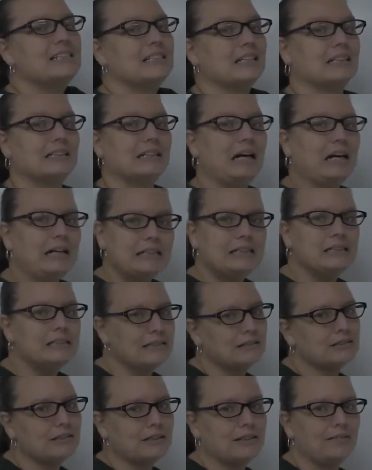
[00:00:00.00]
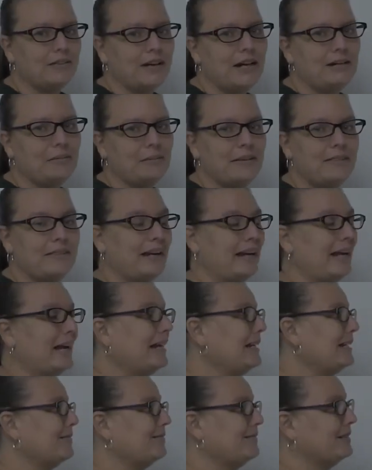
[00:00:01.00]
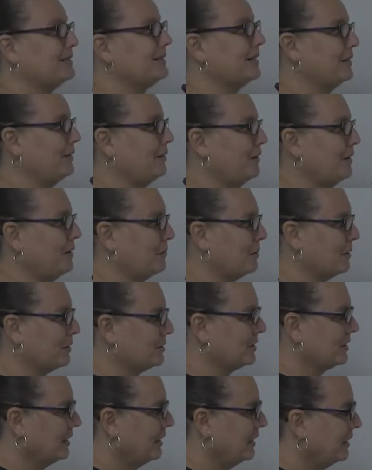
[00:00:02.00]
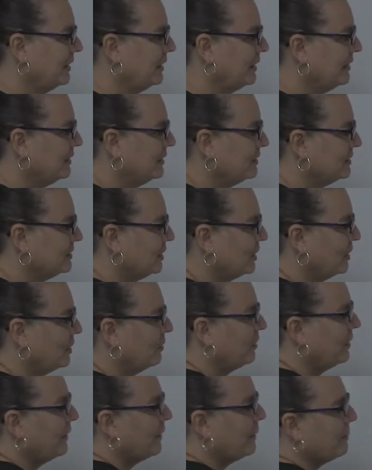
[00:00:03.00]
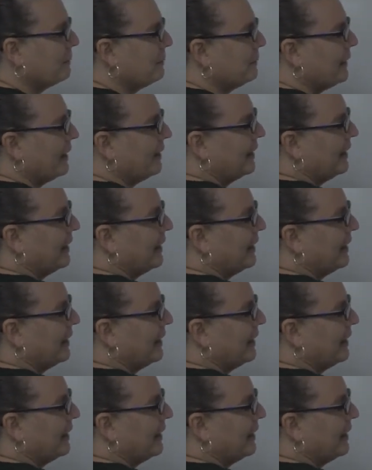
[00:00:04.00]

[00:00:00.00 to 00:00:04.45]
is a lot easier to divide with than any of these other numbers. So they're